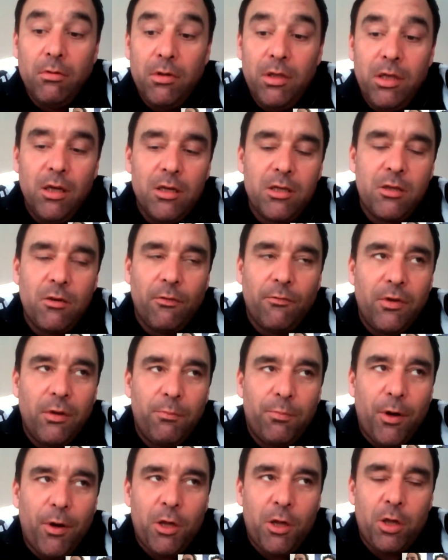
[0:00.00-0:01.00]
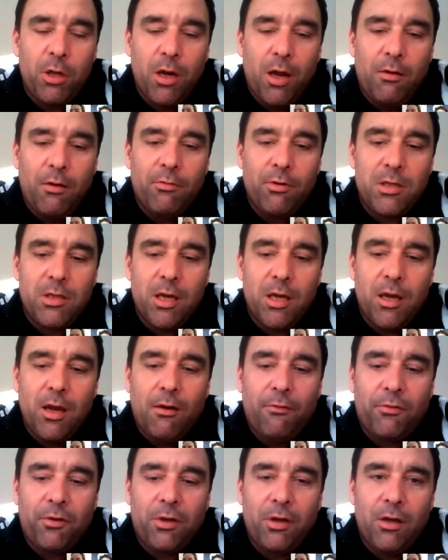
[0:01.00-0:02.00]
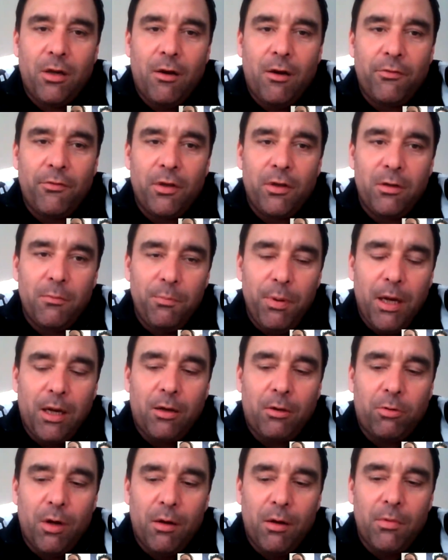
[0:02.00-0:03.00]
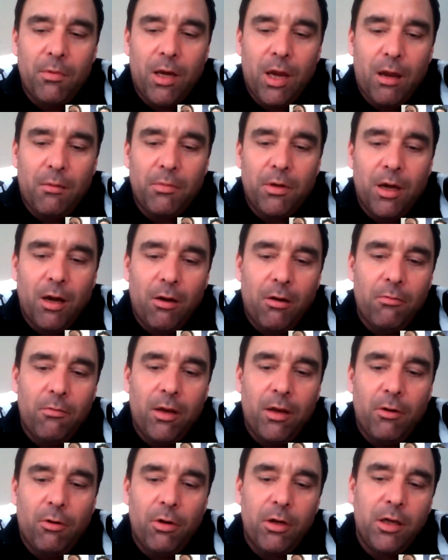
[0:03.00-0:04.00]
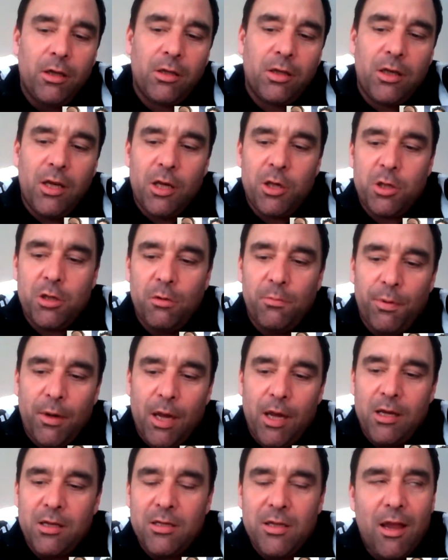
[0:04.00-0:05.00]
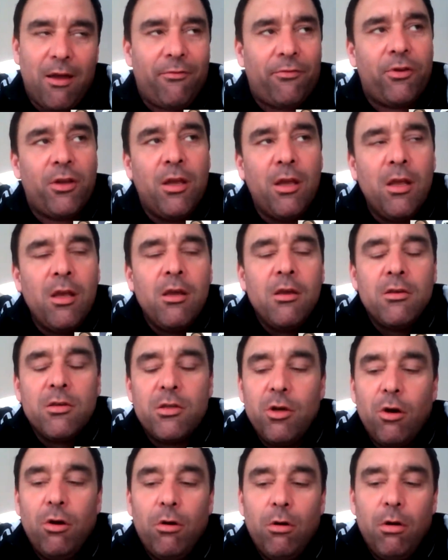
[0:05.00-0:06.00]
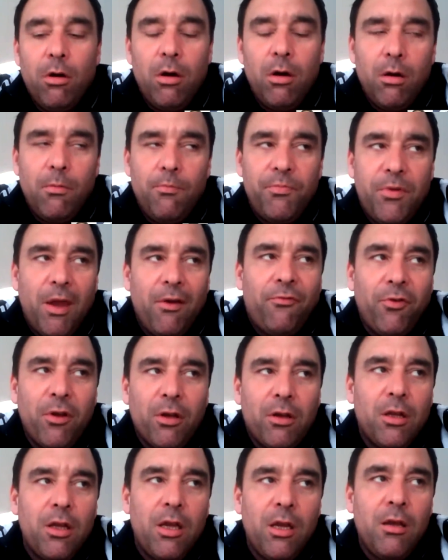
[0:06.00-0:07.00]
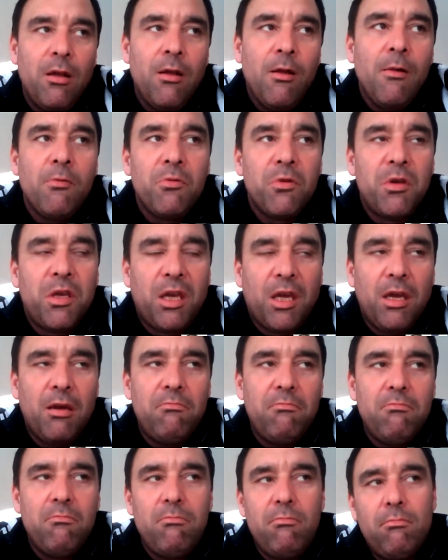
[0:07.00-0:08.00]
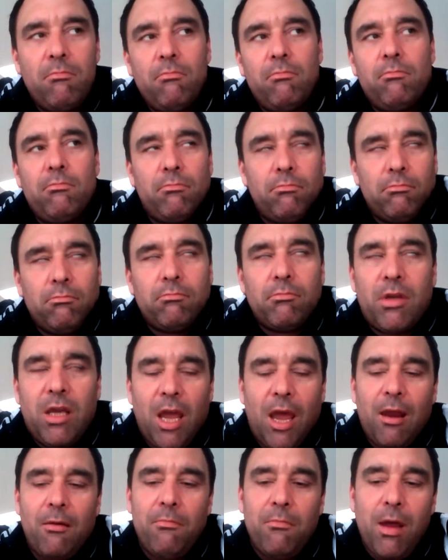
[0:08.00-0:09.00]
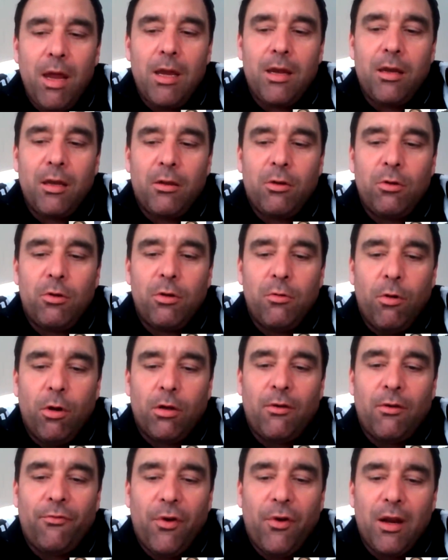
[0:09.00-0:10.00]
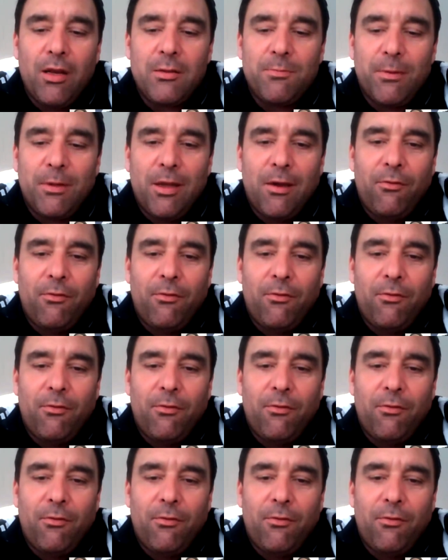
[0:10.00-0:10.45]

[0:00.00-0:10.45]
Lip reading: years of depression, I would say, after the big Grim came down and all the international players left. So definitely Grim can make it to the quarterfinals,